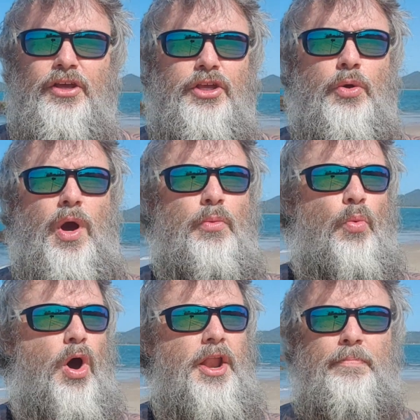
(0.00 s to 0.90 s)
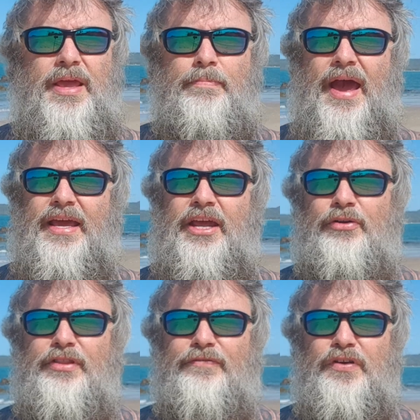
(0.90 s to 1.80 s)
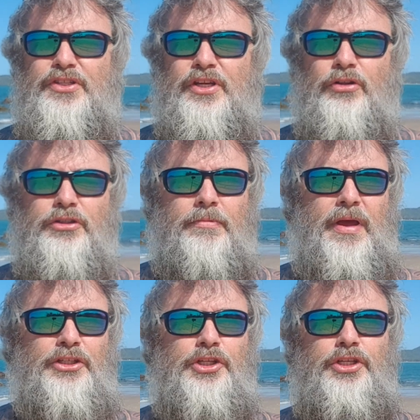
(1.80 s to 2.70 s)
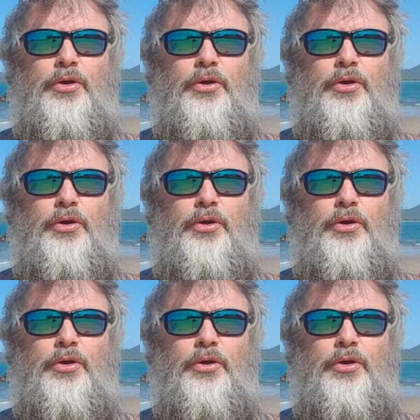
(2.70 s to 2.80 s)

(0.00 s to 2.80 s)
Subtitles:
You won't want to be back here in the physical dimension.